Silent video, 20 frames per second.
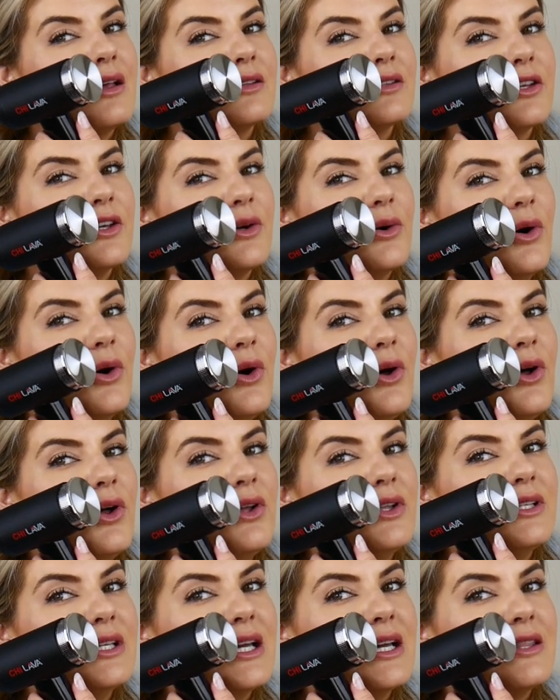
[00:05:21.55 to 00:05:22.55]
So you
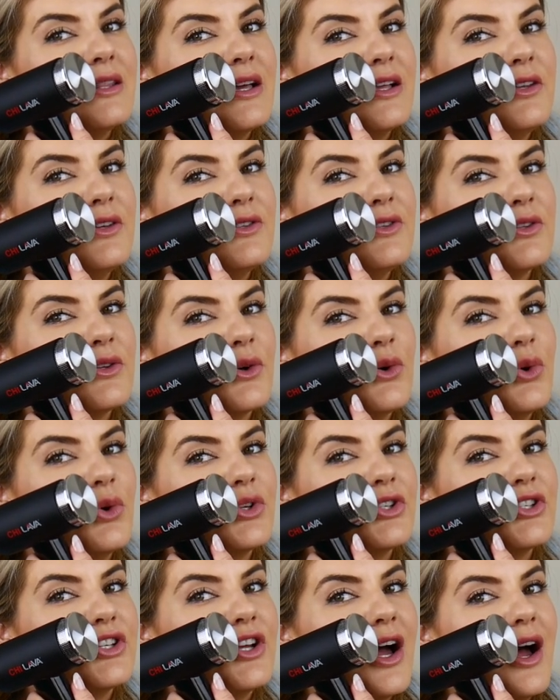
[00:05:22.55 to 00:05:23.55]
hold and then you do the
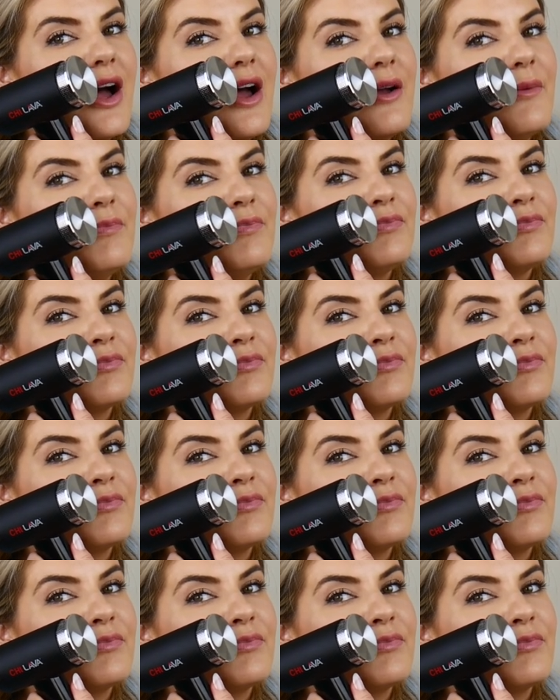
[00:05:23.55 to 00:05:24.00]
cool shot